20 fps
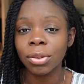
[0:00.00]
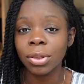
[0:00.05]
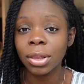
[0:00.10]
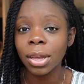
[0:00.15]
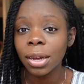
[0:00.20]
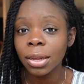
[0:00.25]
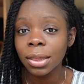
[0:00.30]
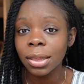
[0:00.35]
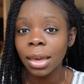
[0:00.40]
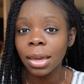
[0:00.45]

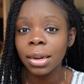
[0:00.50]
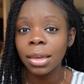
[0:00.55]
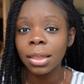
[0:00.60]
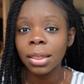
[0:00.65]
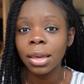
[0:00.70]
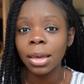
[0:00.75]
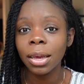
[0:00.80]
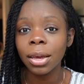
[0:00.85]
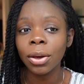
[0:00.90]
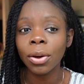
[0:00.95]
stuck to
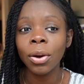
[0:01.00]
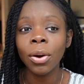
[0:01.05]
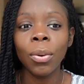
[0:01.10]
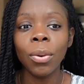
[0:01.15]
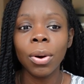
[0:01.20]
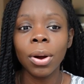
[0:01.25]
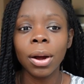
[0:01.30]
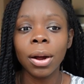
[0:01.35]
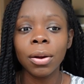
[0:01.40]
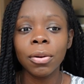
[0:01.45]
anything
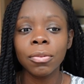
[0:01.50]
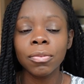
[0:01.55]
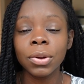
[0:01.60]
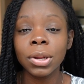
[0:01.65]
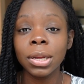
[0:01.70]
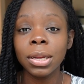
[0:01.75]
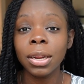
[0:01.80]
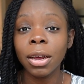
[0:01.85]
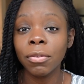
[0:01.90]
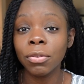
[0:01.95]
or
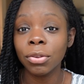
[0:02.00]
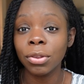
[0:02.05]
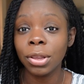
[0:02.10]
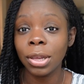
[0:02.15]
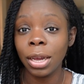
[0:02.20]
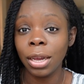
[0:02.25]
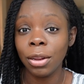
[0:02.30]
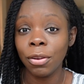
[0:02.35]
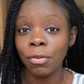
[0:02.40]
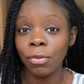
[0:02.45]
really never
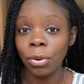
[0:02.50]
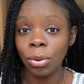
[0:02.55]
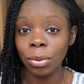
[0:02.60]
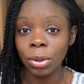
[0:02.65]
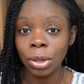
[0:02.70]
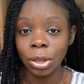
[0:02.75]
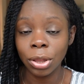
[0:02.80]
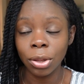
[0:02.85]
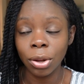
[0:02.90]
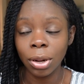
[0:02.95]
stayed
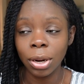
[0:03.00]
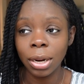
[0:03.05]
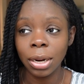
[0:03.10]
focused on